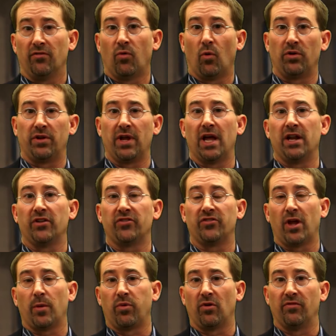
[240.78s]
for dentists
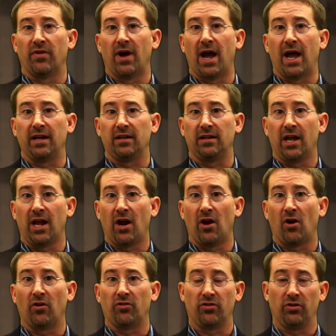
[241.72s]
that provide
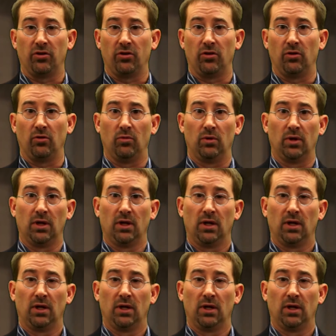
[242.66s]
care to